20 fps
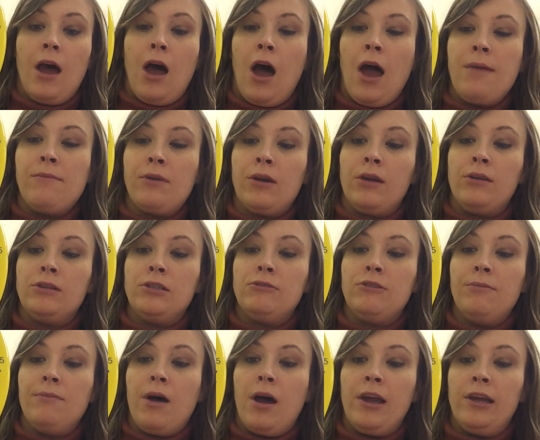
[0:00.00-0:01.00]
I'm going
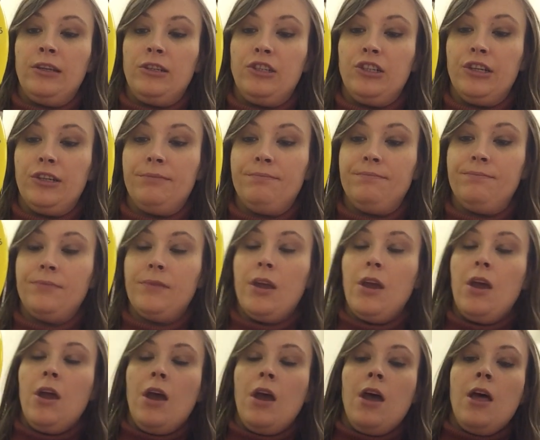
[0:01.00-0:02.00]
to remind you.
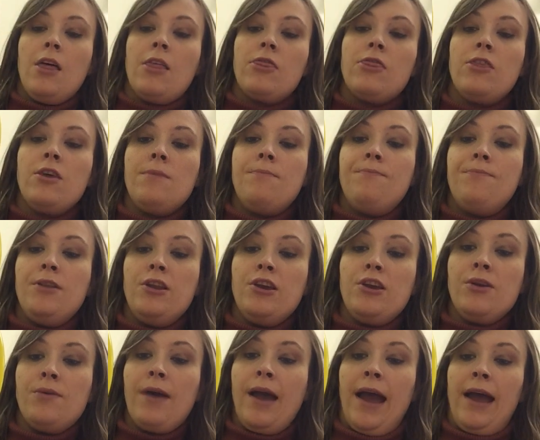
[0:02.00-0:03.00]
The
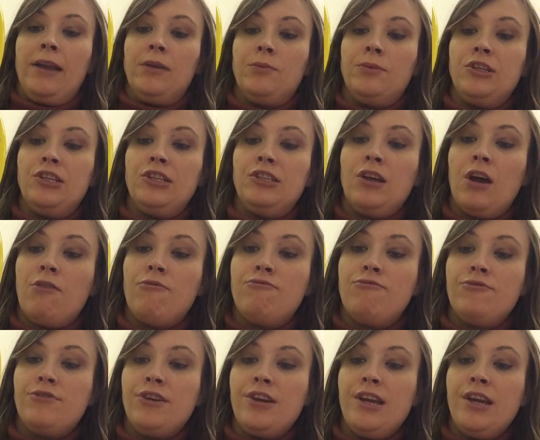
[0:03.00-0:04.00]
blue hand, which is our
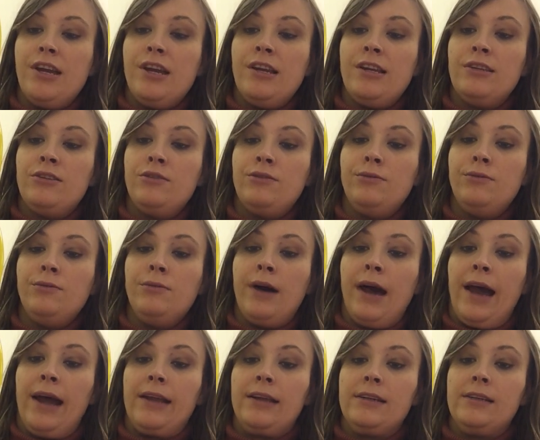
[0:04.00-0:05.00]
really tall
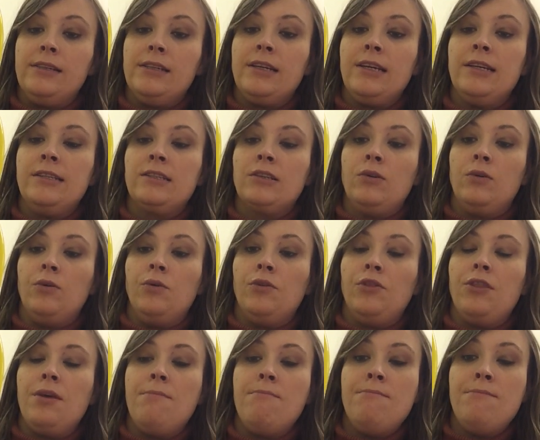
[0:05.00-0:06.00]
hand, is
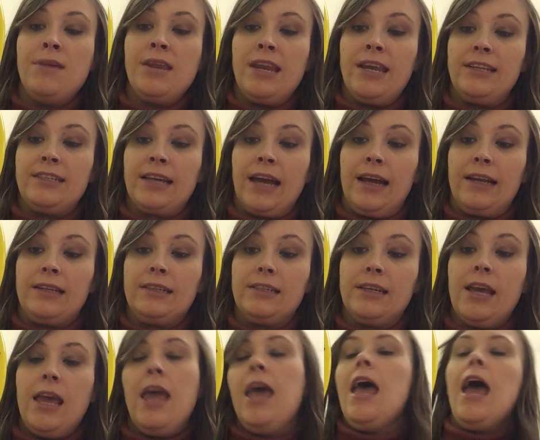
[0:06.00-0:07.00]
called the minute hand.